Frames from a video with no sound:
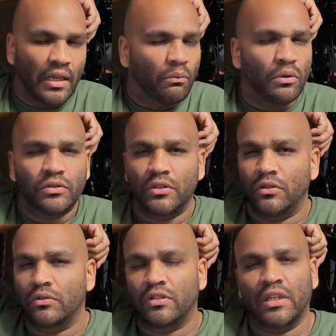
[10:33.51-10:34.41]
I wasn't
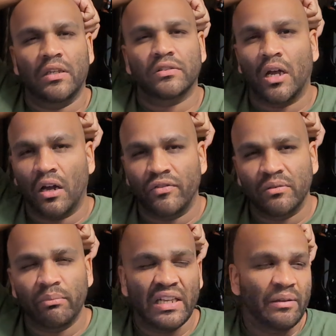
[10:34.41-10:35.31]
using it as
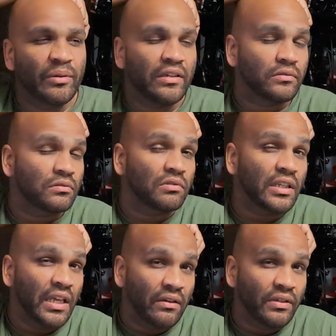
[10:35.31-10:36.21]
often, mainly because it was
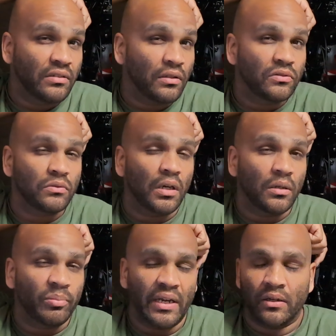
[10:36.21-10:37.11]
really heavy. It's close to
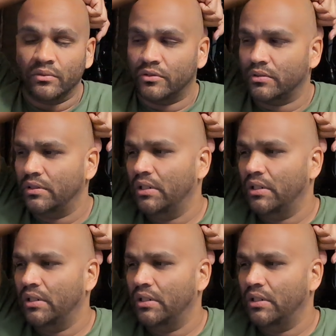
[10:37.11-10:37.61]
100 pounds.